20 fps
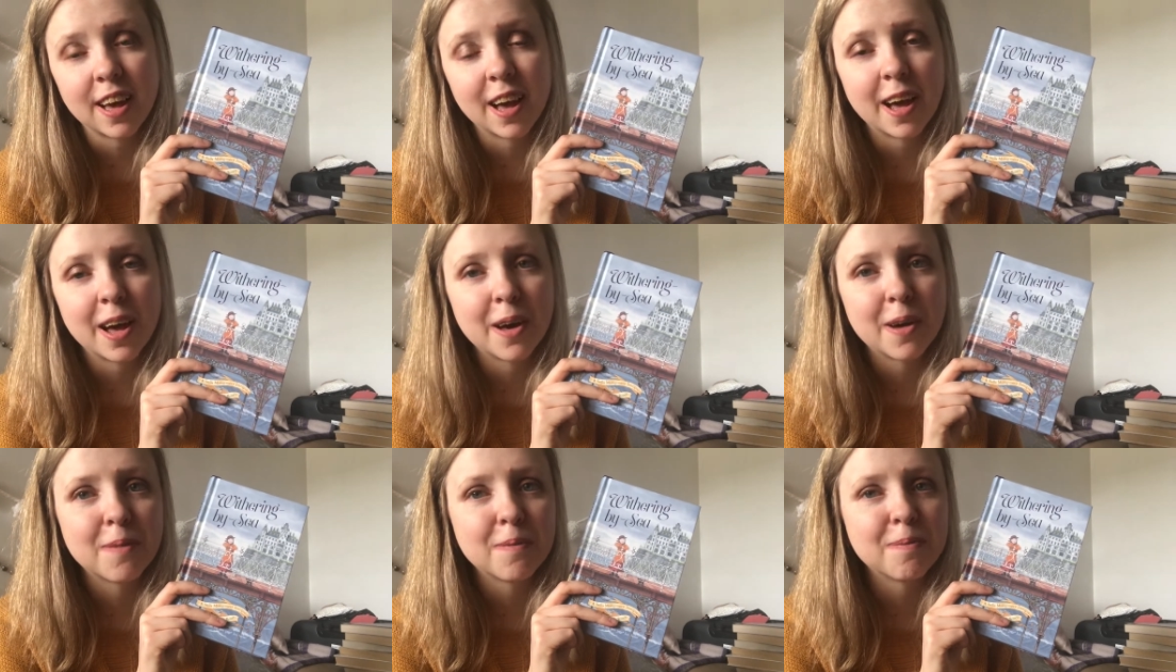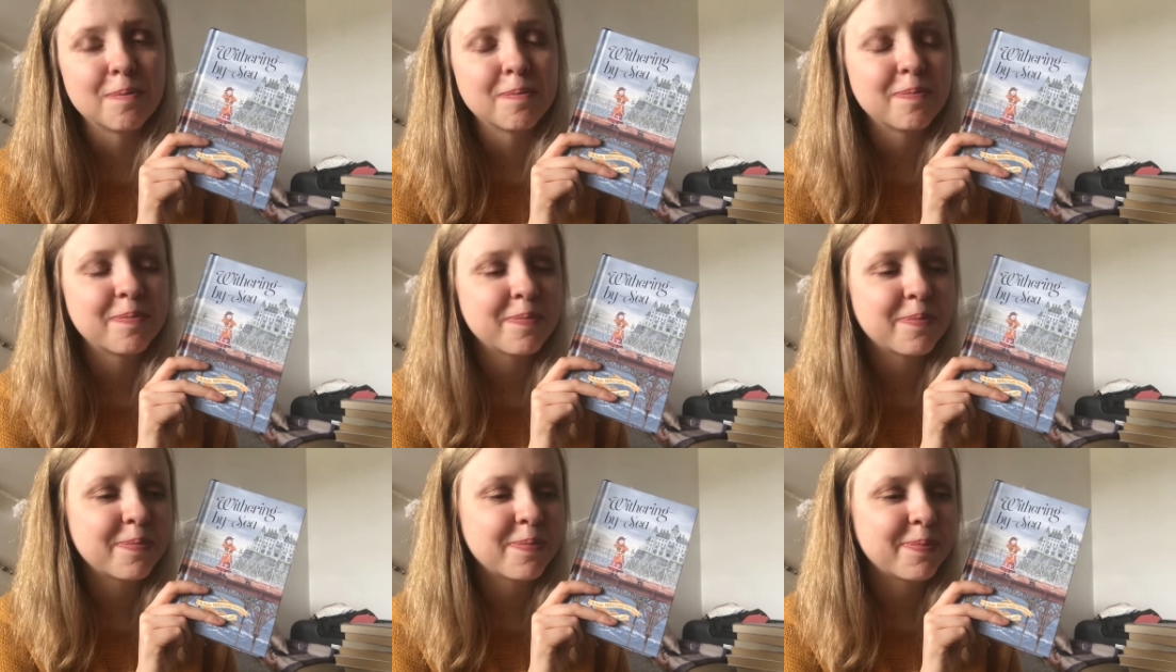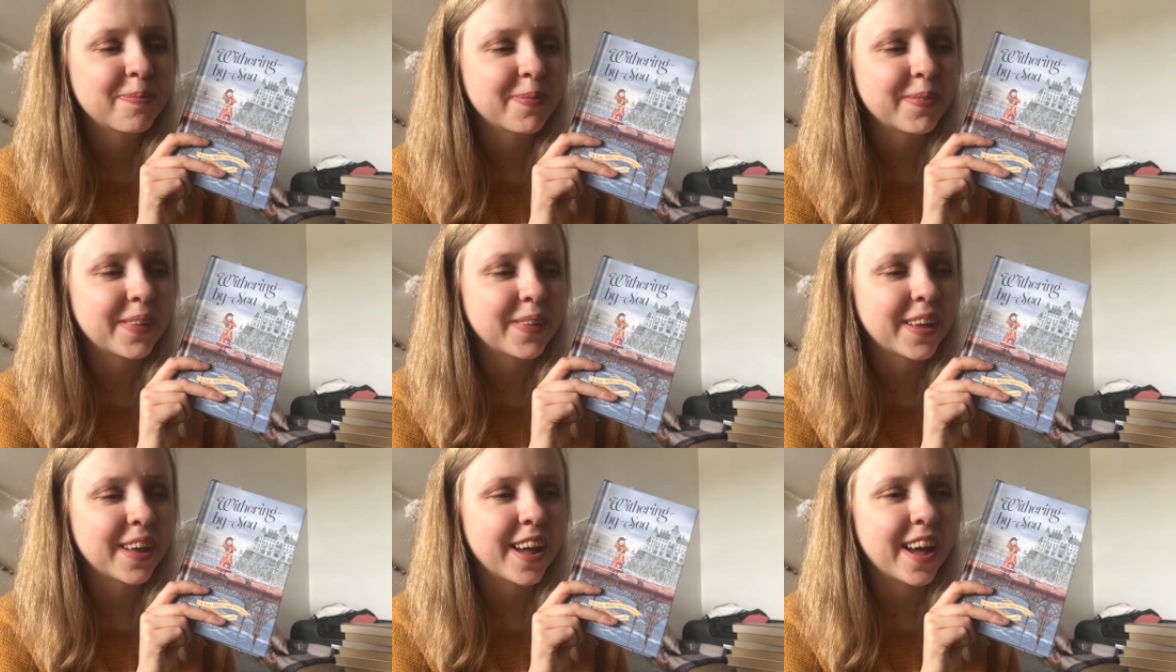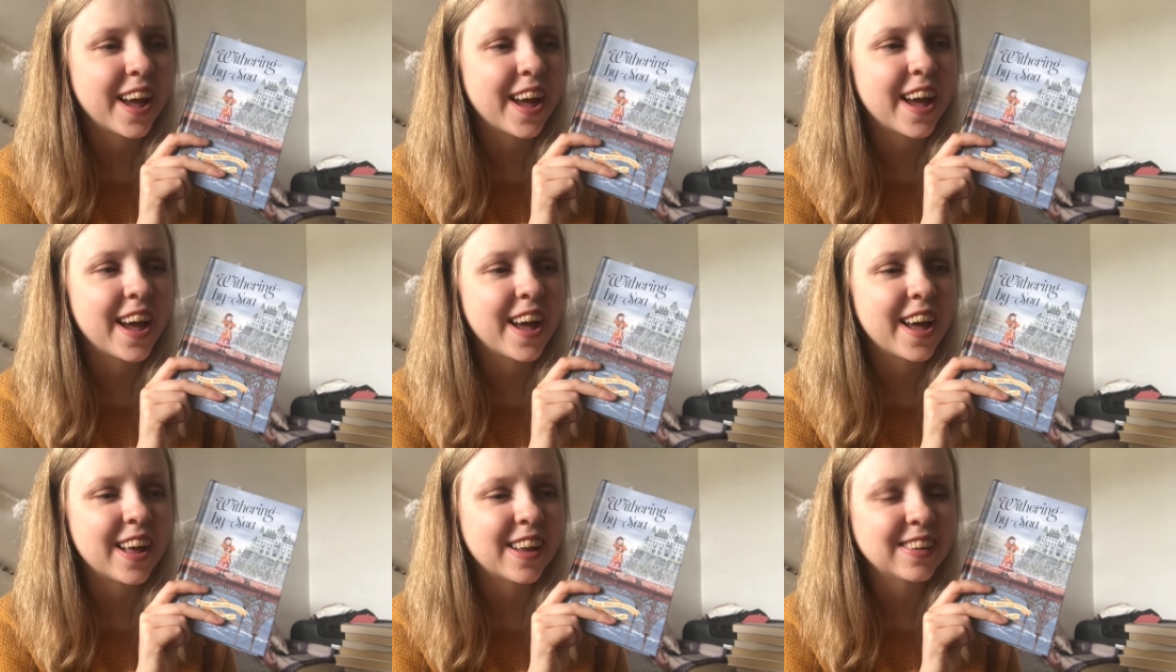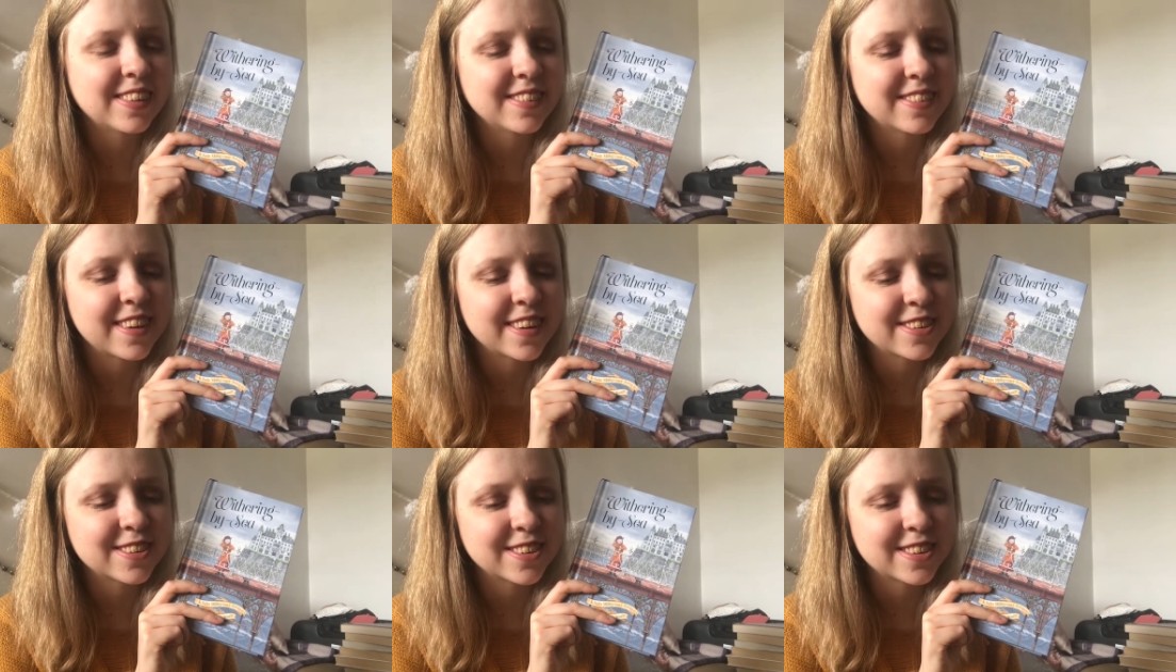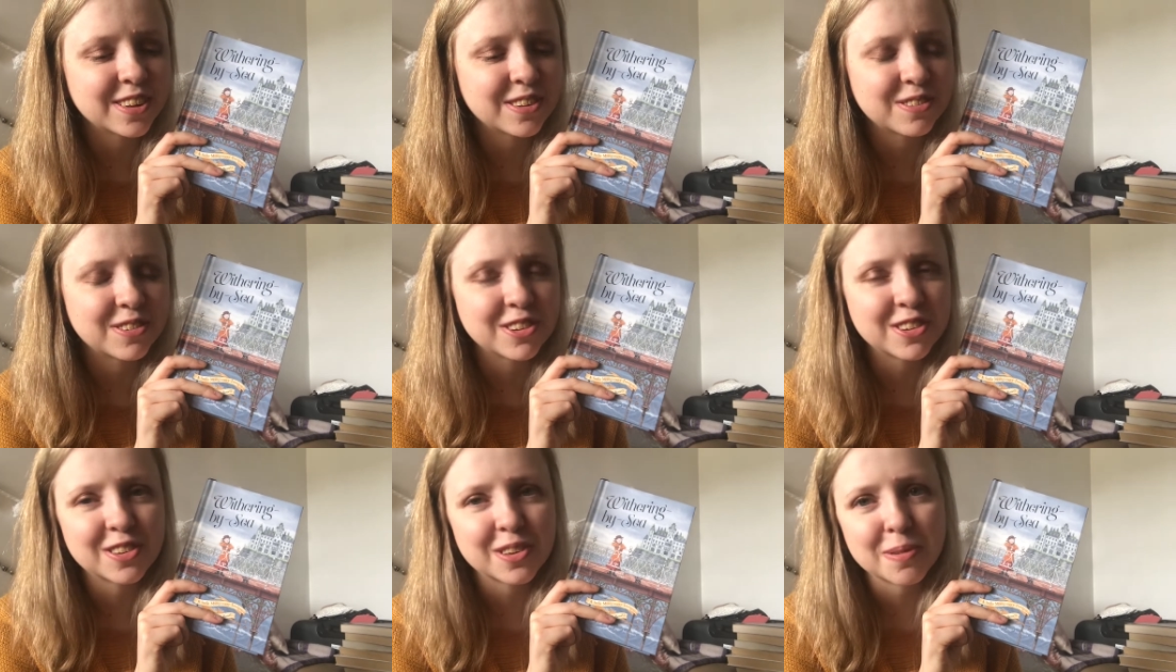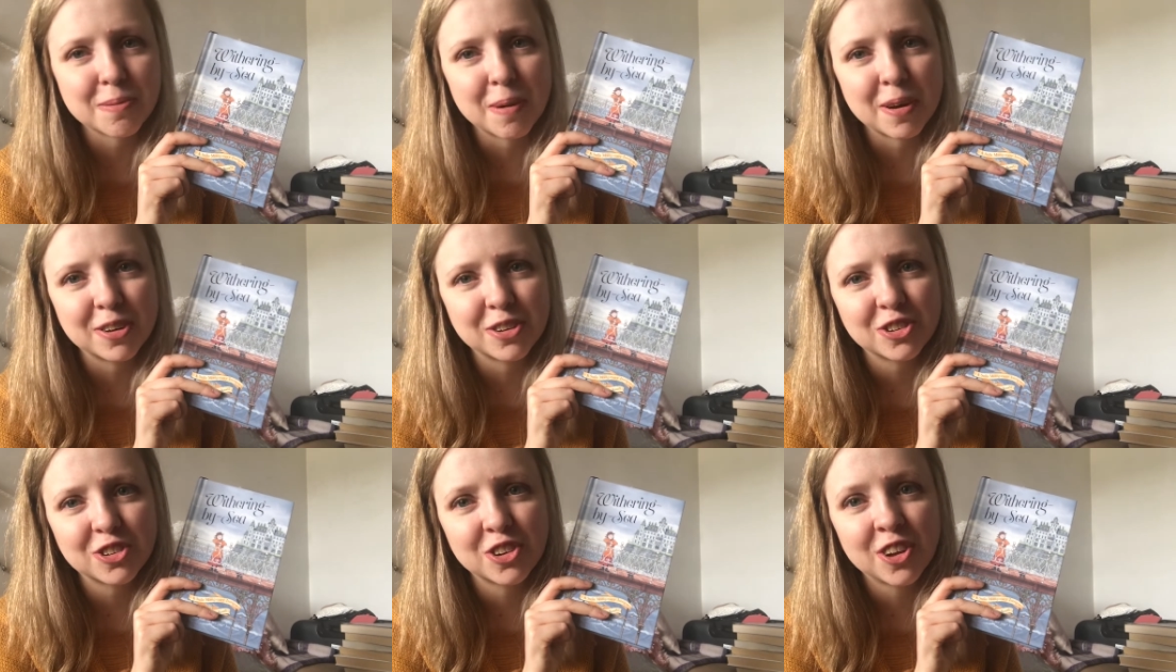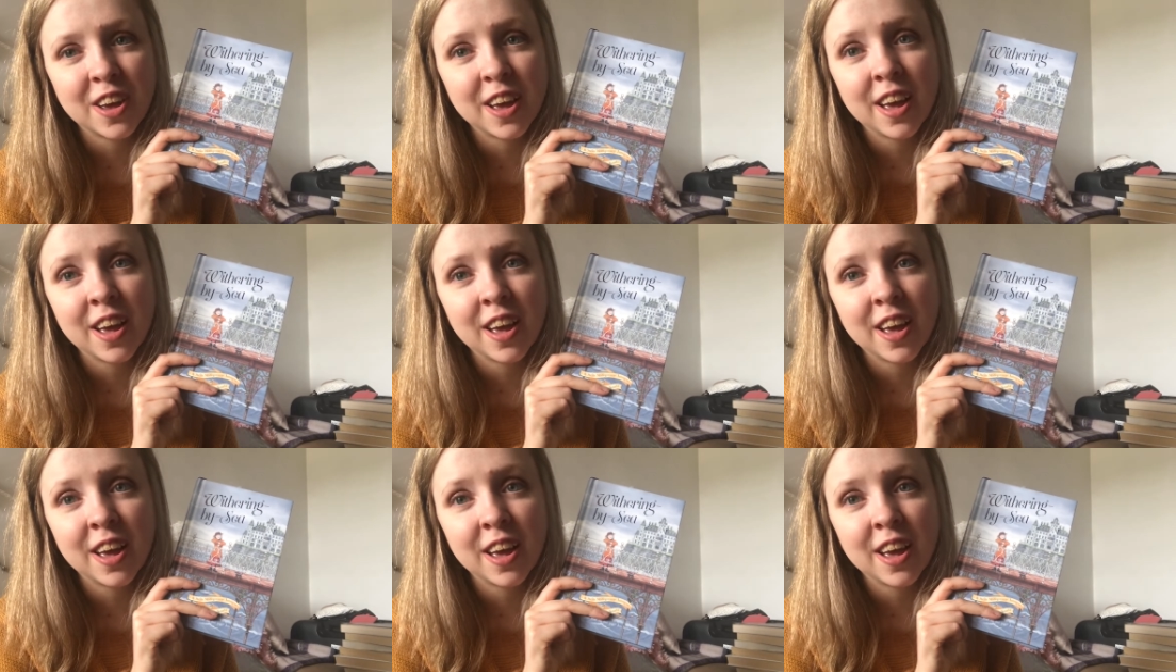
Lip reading: And I just loved it so much.